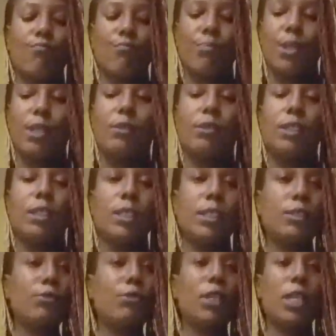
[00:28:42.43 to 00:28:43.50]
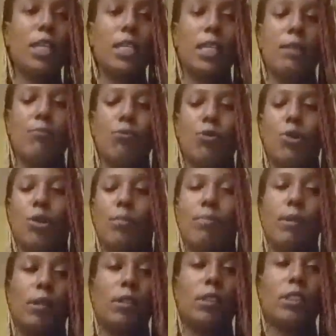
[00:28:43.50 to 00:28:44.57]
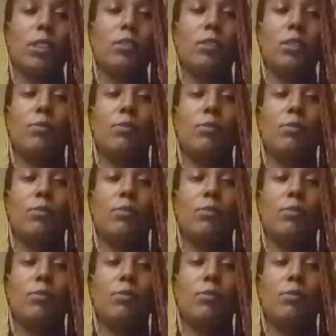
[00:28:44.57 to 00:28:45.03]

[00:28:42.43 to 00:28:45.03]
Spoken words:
you can't anymore, build until you